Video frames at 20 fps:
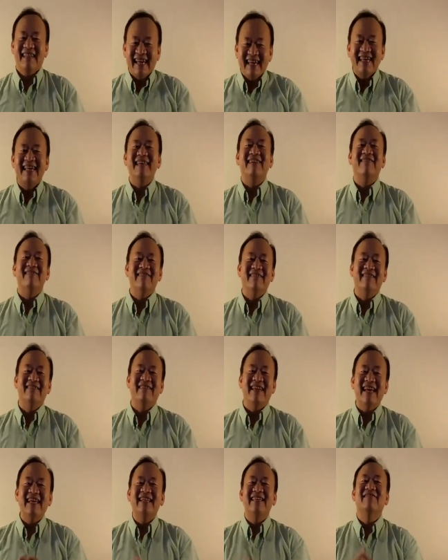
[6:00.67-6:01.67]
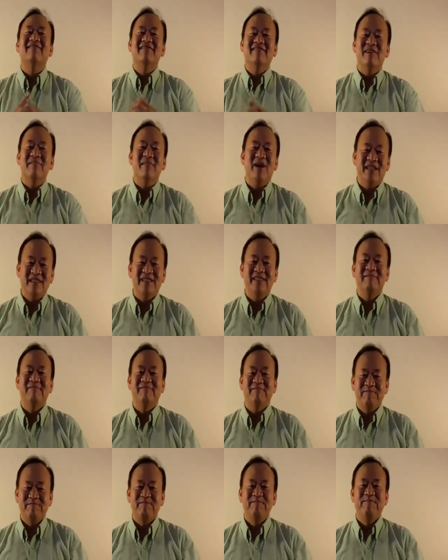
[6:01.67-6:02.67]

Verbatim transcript: Thank you. Thank you so much.